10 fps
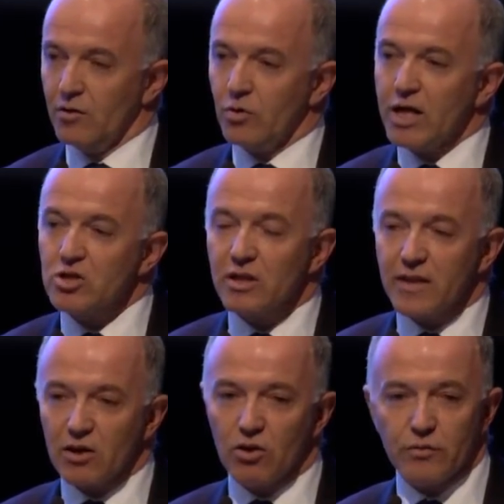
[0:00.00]
Well, actually,
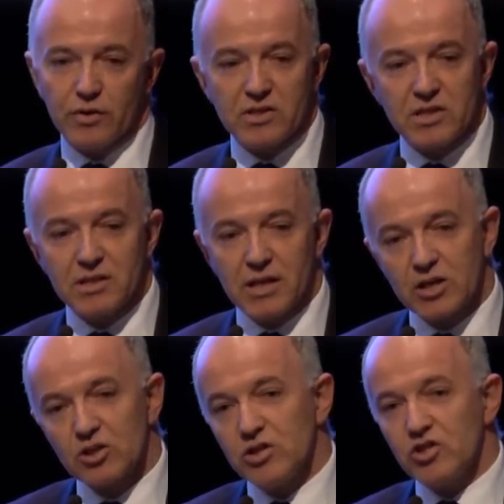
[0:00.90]
that confidence isn't
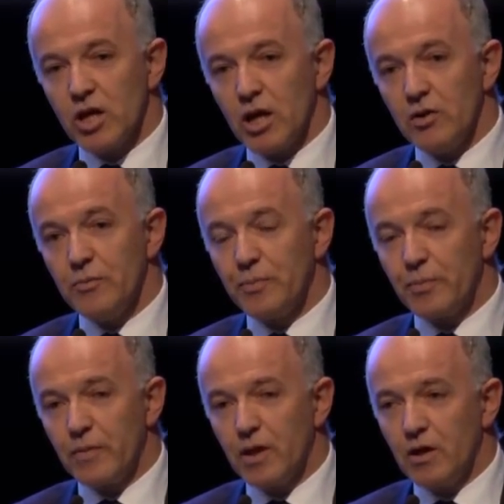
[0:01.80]
actually shared.
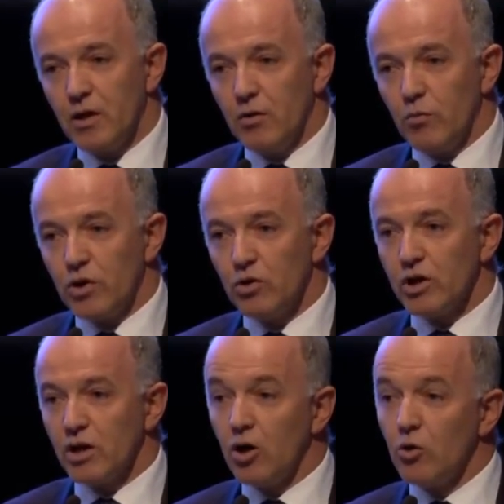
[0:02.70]
When you look
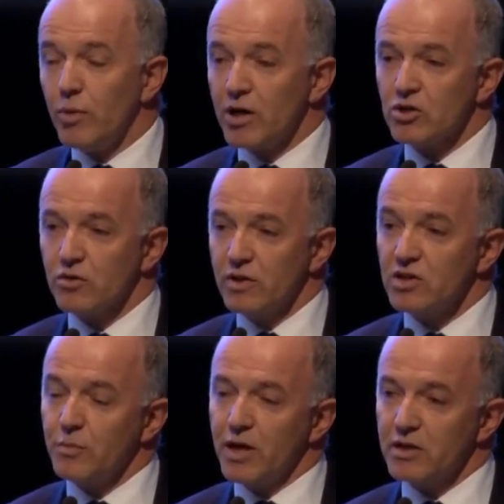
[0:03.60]
at a whole bunch of
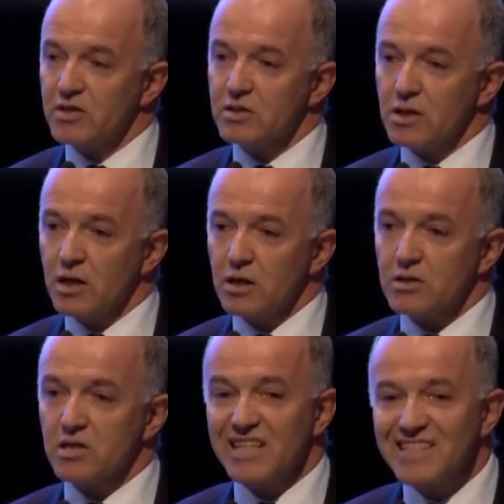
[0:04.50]
independent
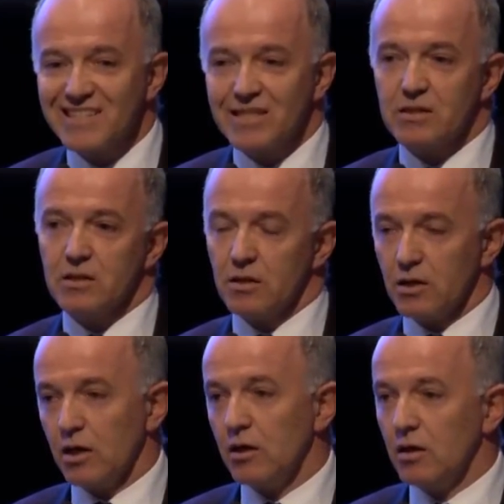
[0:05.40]
studies,
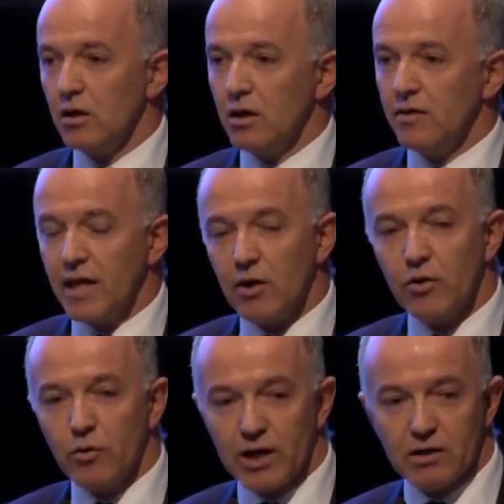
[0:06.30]
consistently, the
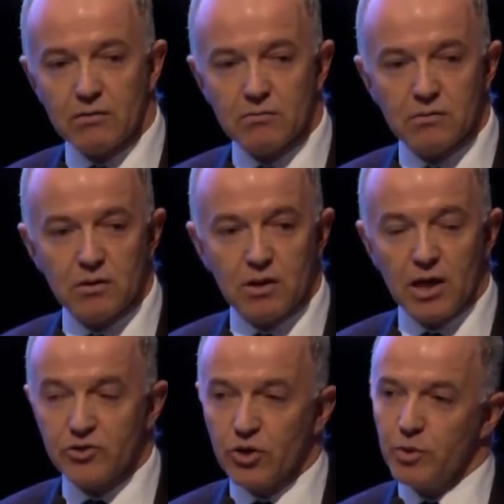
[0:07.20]
error rate
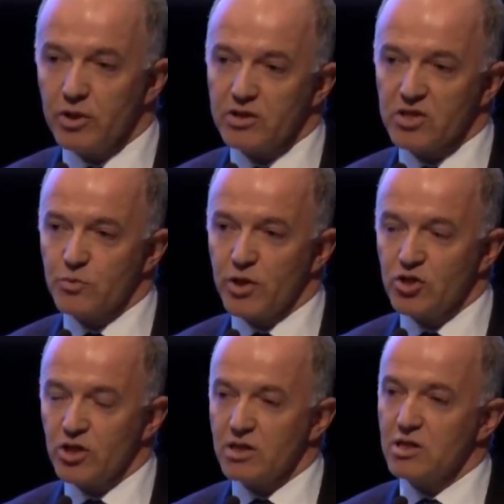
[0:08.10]
attributed to
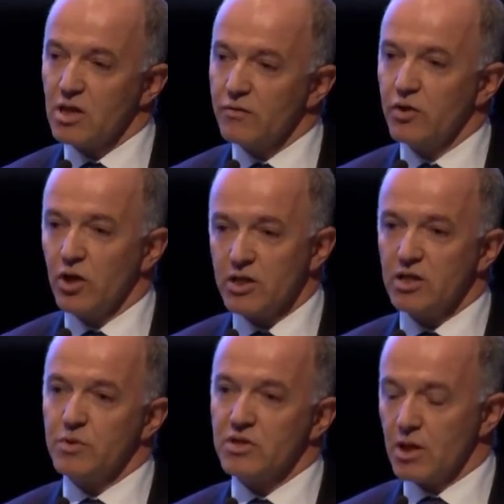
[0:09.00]
spreadsheets is over
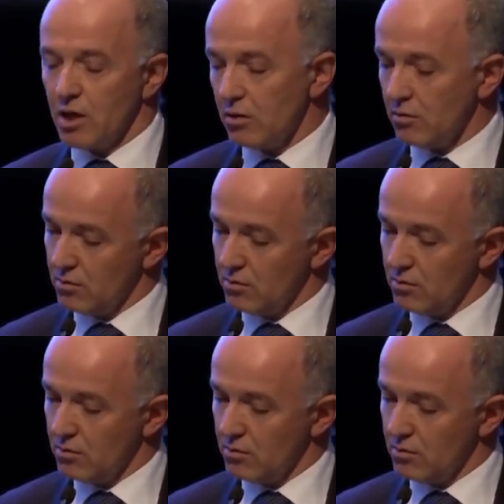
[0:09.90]
90%.